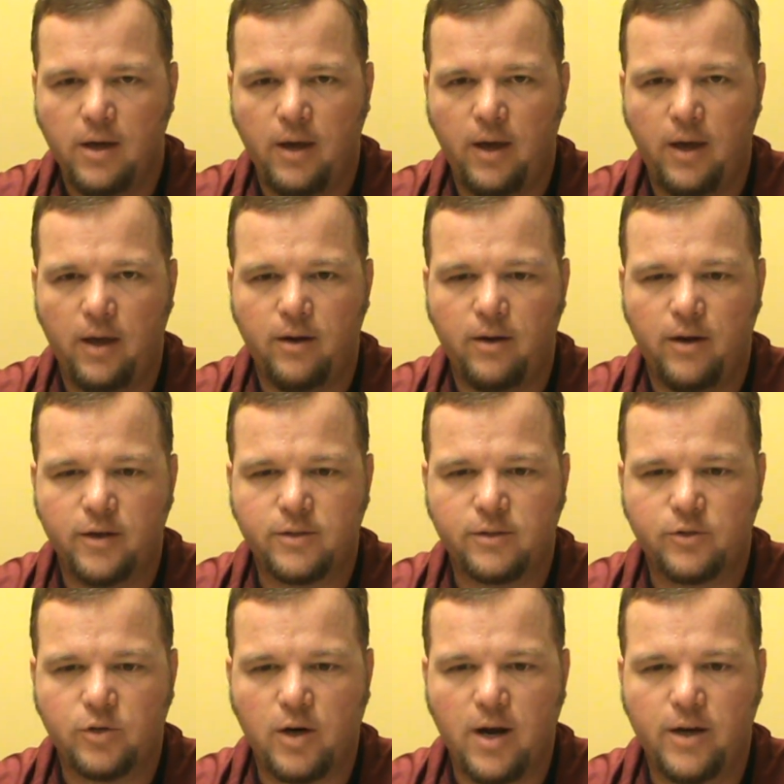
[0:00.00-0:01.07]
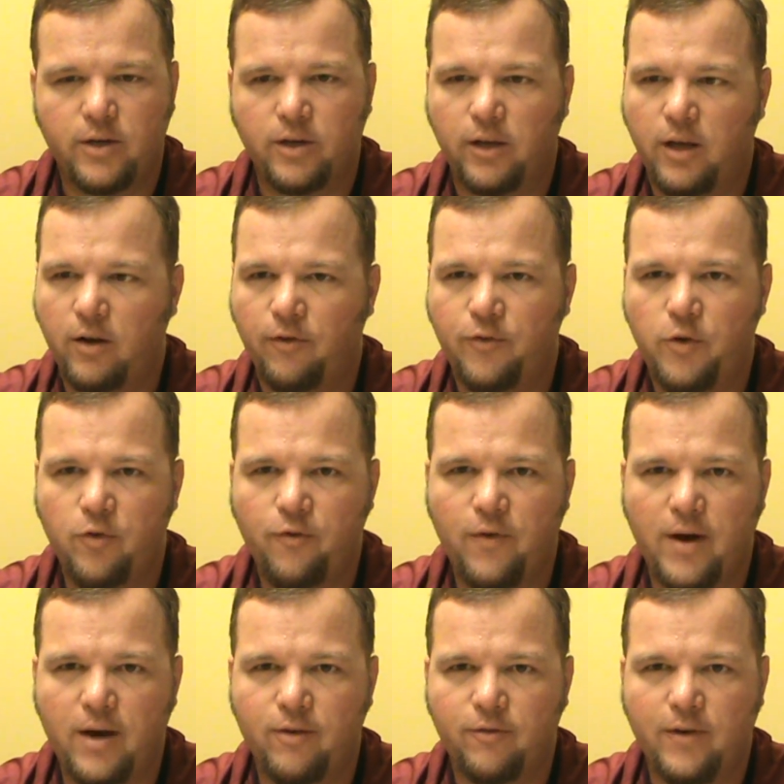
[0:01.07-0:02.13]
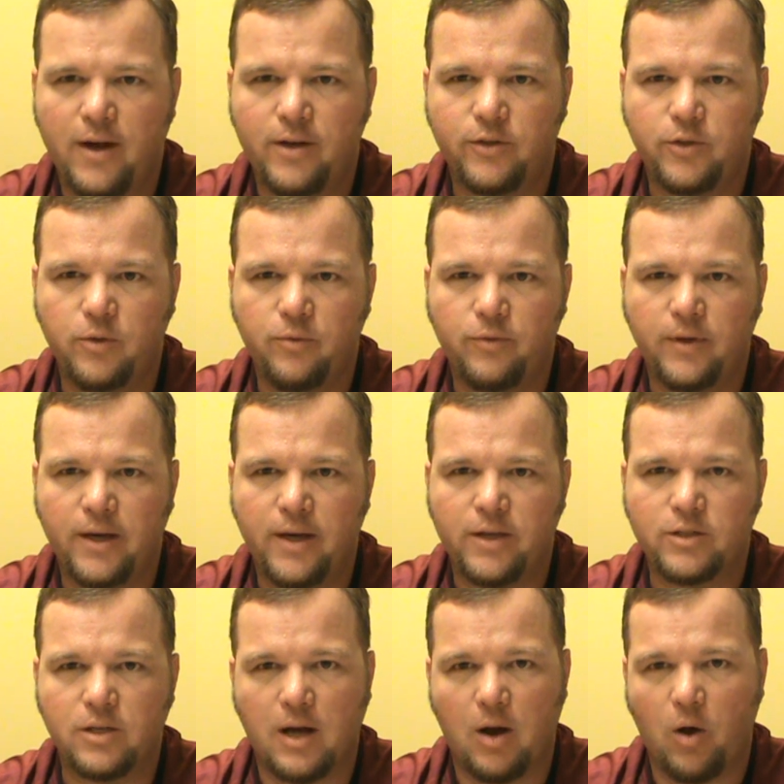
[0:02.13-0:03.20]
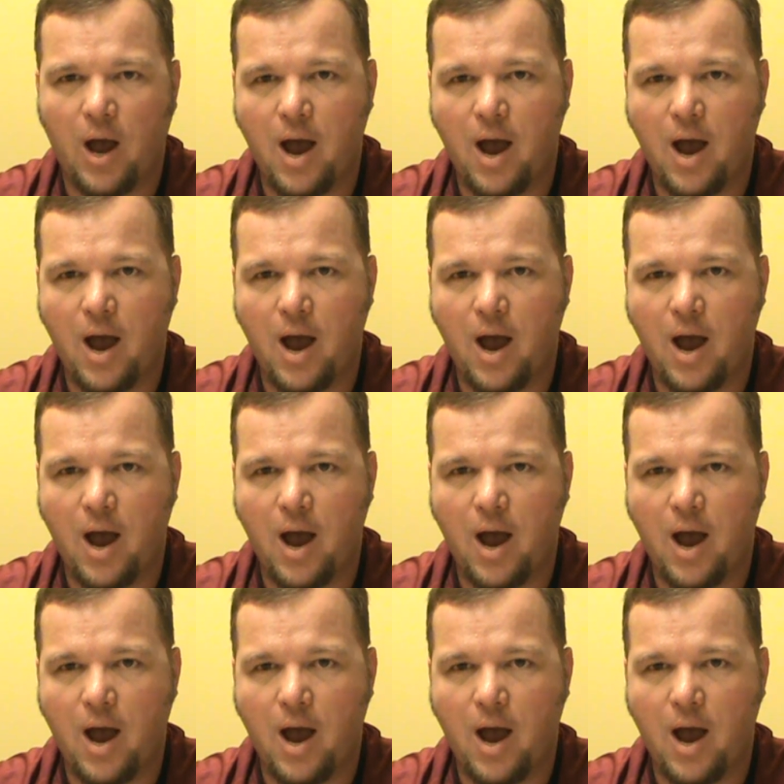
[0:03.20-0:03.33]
and us trying to get a few fine-tuned things.